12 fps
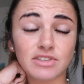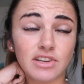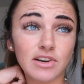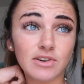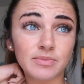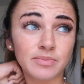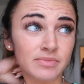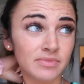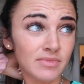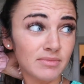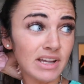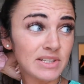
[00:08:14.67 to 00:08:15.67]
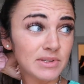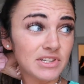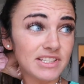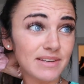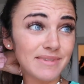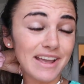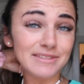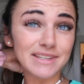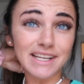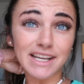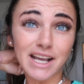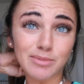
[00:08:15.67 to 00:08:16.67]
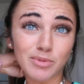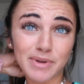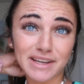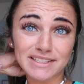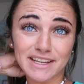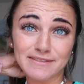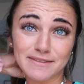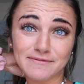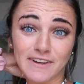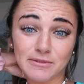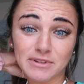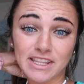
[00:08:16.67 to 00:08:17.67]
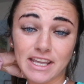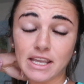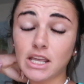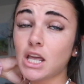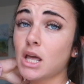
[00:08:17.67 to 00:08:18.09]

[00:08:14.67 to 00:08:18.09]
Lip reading: So might as well dress up now, take a couple pics, have some fun with it.